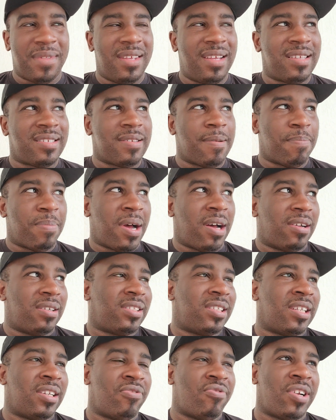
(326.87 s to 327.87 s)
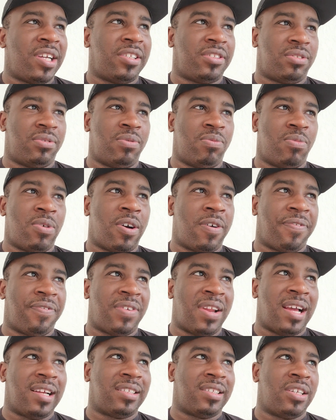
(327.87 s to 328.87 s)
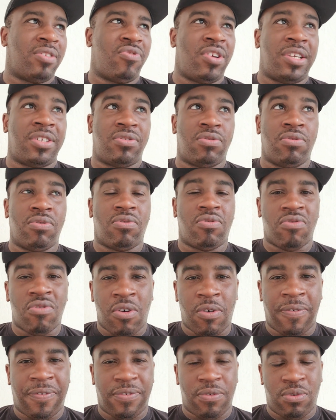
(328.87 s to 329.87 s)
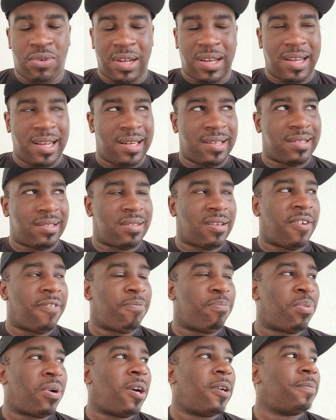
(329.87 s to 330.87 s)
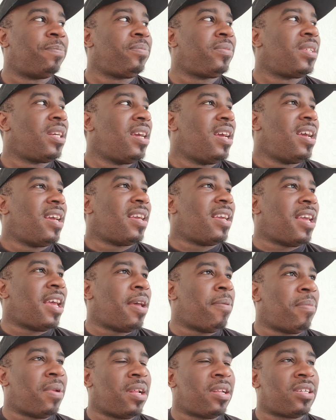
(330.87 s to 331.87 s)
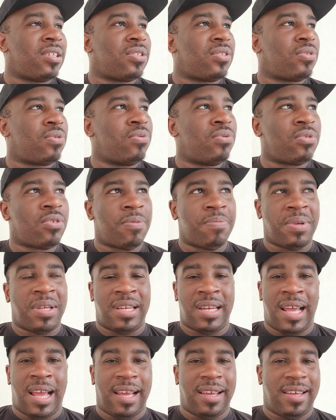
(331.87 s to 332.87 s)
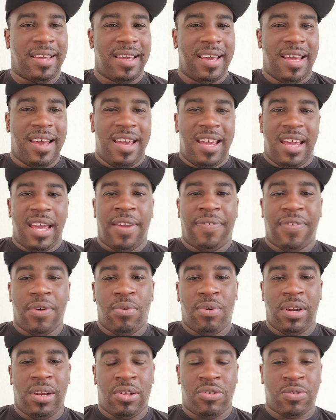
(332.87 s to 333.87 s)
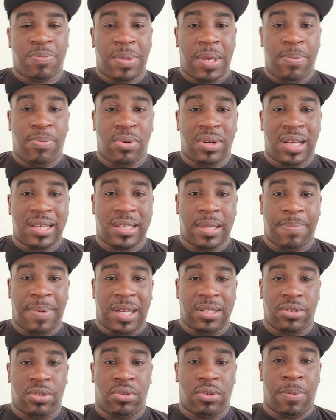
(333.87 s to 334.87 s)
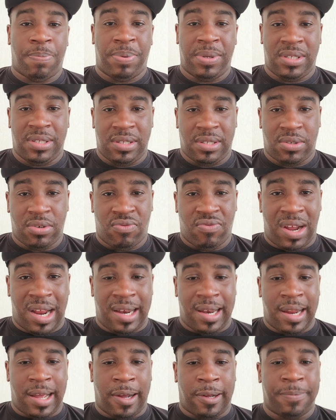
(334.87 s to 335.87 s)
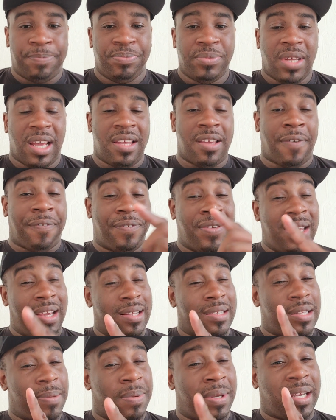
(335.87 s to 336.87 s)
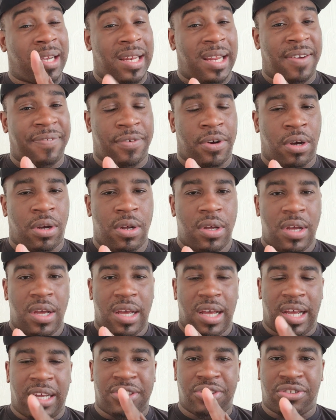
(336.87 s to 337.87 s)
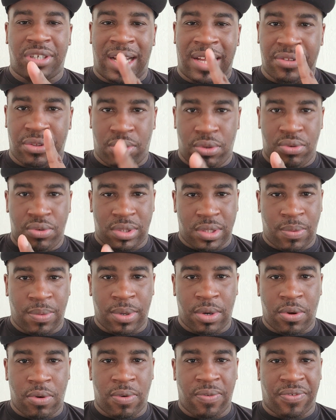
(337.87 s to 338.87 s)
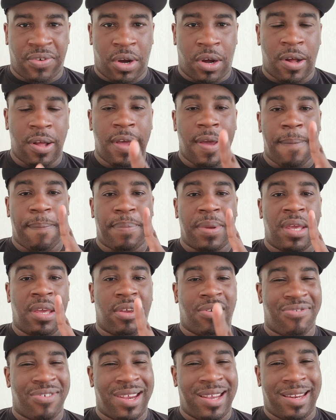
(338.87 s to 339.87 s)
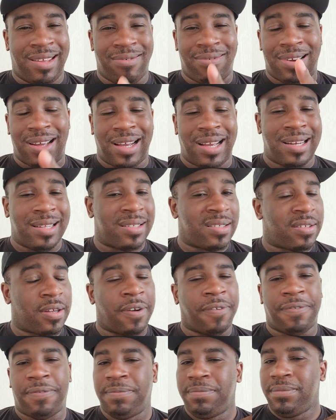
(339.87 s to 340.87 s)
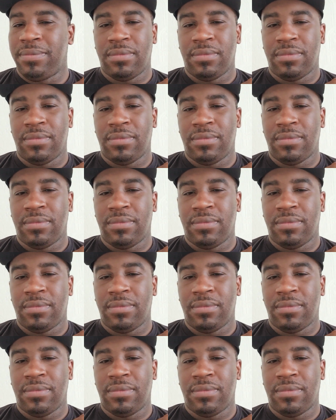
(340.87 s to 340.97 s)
it's about generational wealth, like generational growth, all that kind of stuff. But yeah, man, it just dawned on me. Like, if you're one of those people that's about to do a business deal right now and you're thinking to be clever and try and do someone over, be greedy, all that kind of stuff,